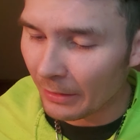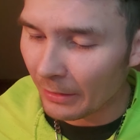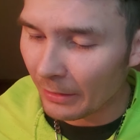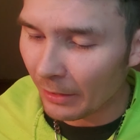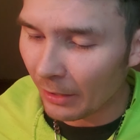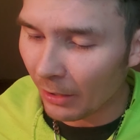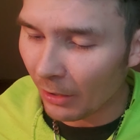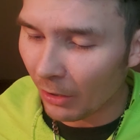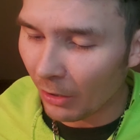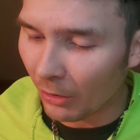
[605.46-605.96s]

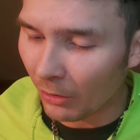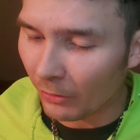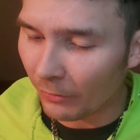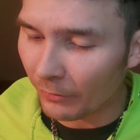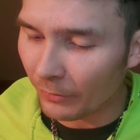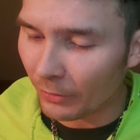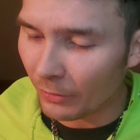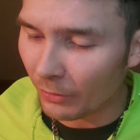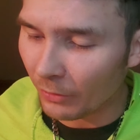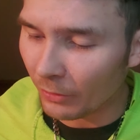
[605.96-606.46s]
Not all of
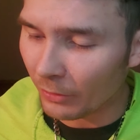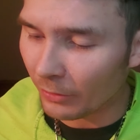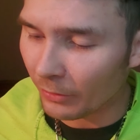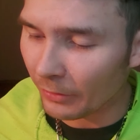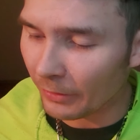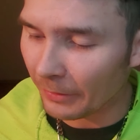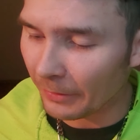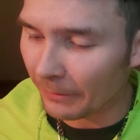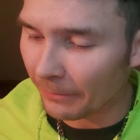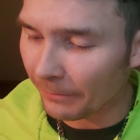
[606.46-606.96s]
you are
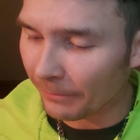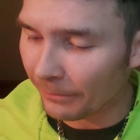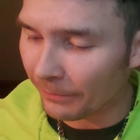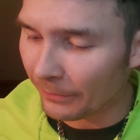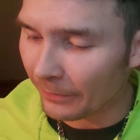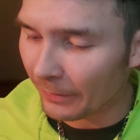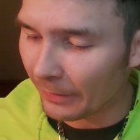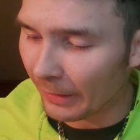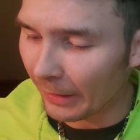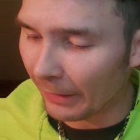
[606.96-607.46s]
clean.
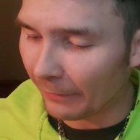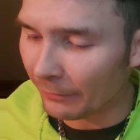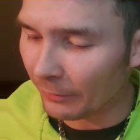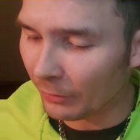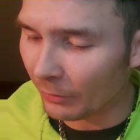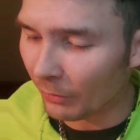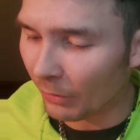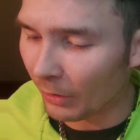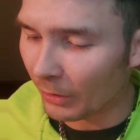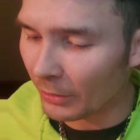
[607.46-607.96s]

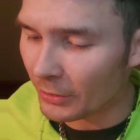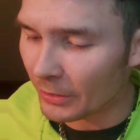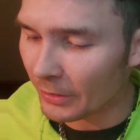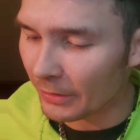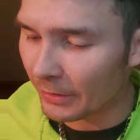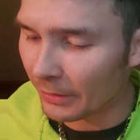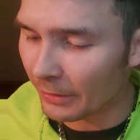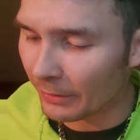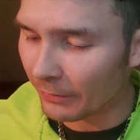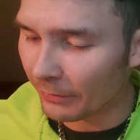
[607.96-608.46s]
After
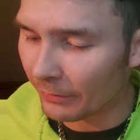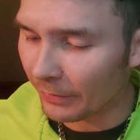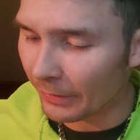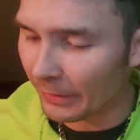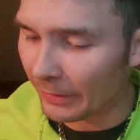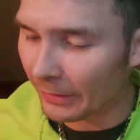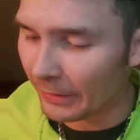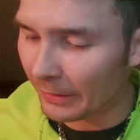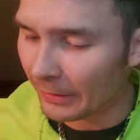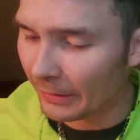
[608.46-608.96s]
washing their
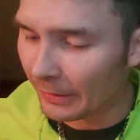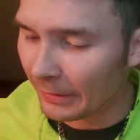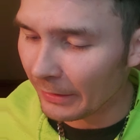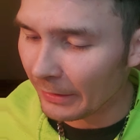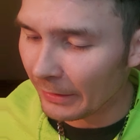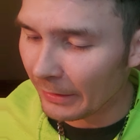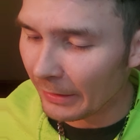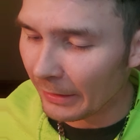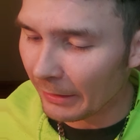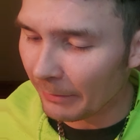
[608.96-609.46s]
feet,
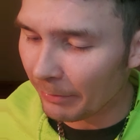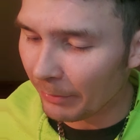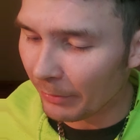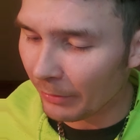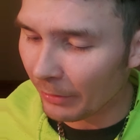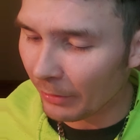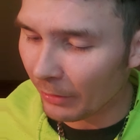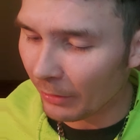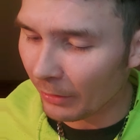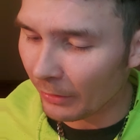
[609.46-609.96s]
he
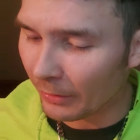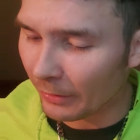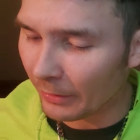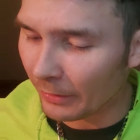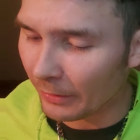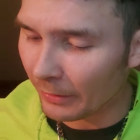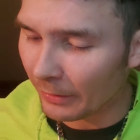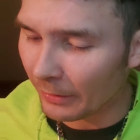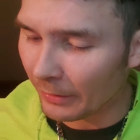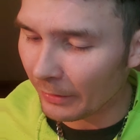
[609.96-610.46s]
put on
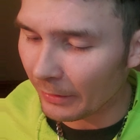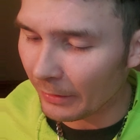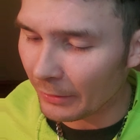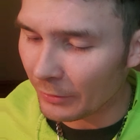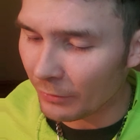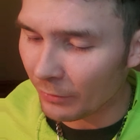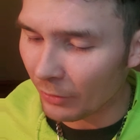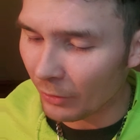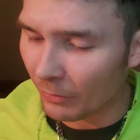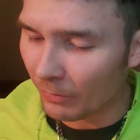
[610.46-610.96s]

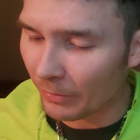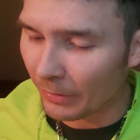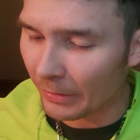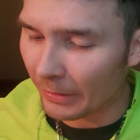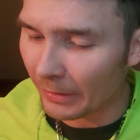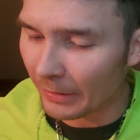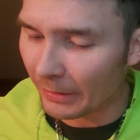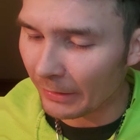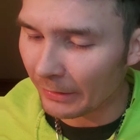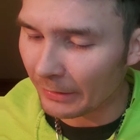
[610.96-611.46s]
his robe
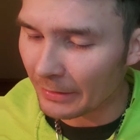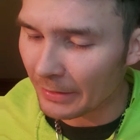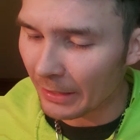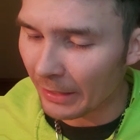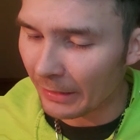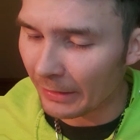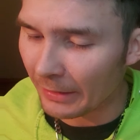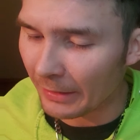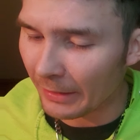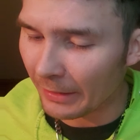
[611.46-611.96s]
again and
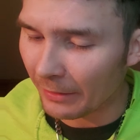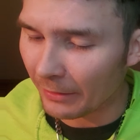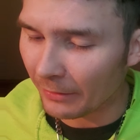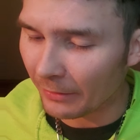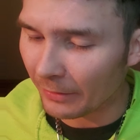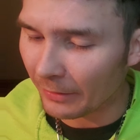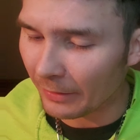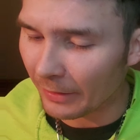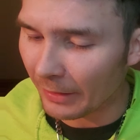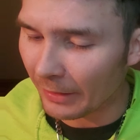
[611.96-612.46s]
sat down
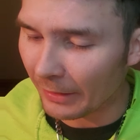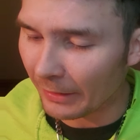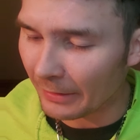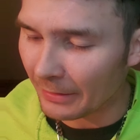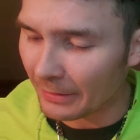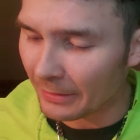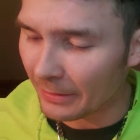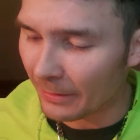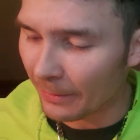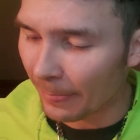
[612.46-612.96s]
and
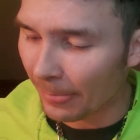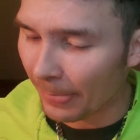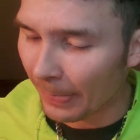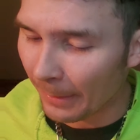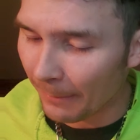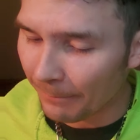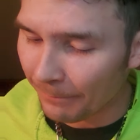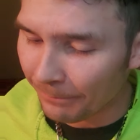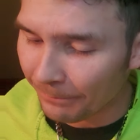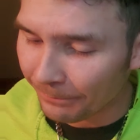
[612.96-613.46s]
asked,
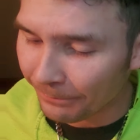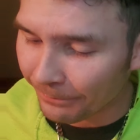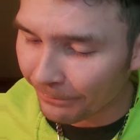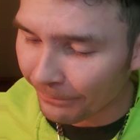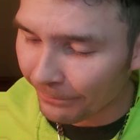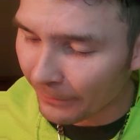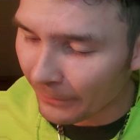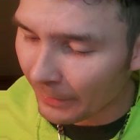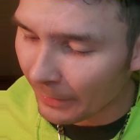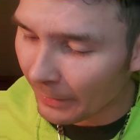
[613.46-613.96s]

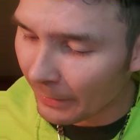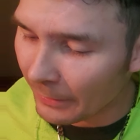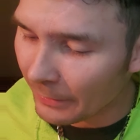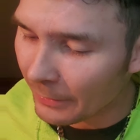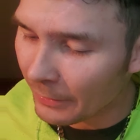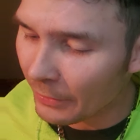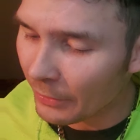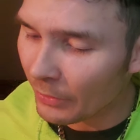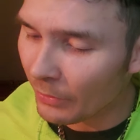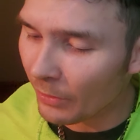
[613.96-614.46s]

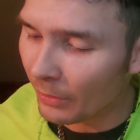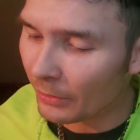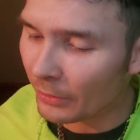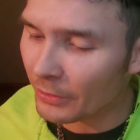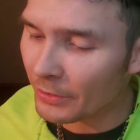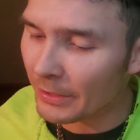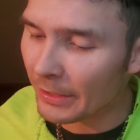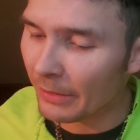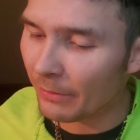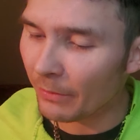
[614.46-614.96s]
Do you
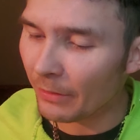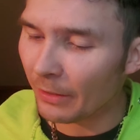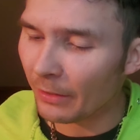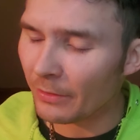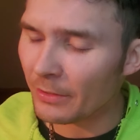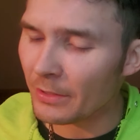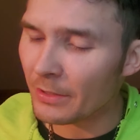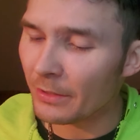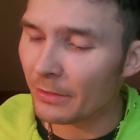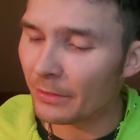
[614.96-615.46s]
understand what I
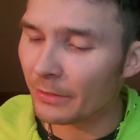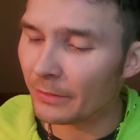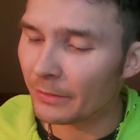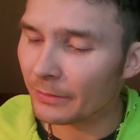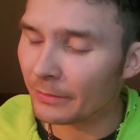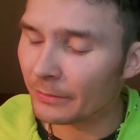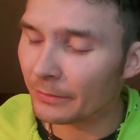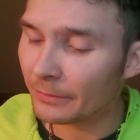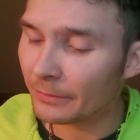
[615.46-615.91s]
was doing?